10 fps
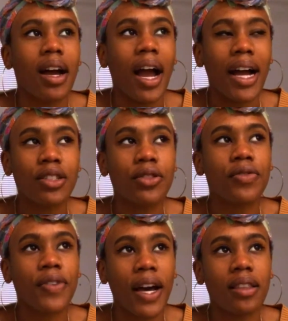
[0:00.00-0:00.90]
I do
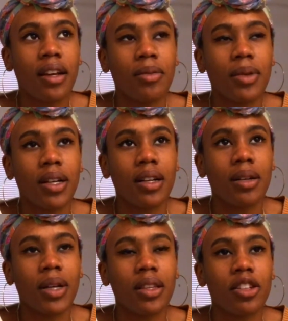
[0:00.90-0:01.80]
find them
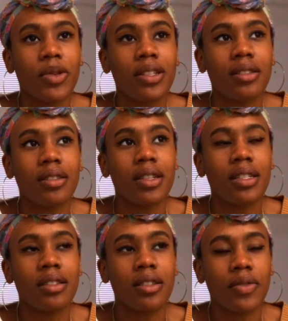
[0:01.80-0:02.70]
a little bit
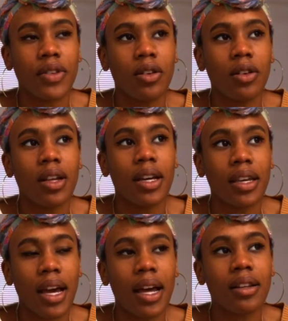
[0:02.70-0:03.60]
difficult,
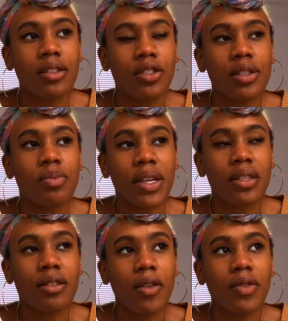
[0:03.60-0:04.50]
again, just
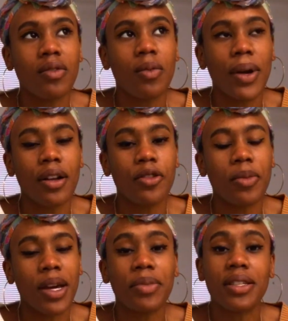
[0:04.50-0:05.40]
based off of where you
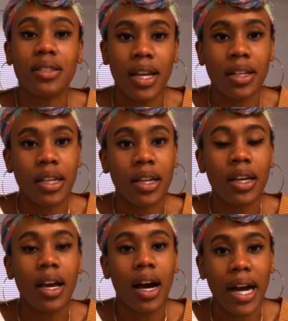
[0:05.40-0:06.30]
might be standing.
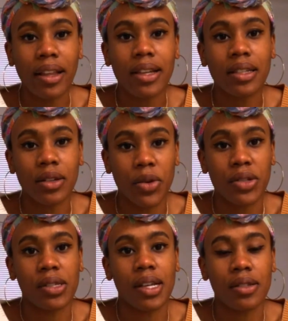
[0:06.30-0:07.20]
I like to get
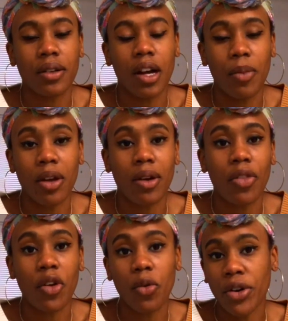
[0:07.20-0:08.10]
horses as they're coming around
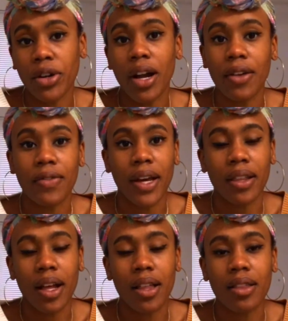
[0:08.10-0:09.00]
the corner. I find
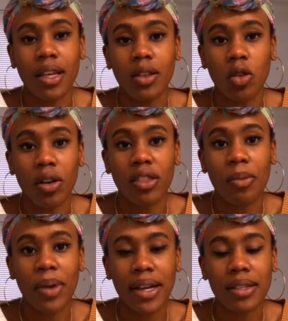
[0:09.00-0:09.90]
that they look the
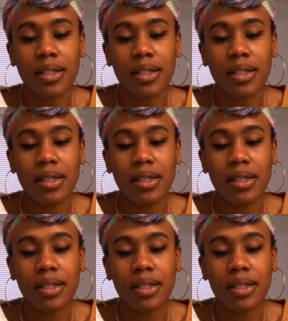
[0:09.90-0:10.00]
best.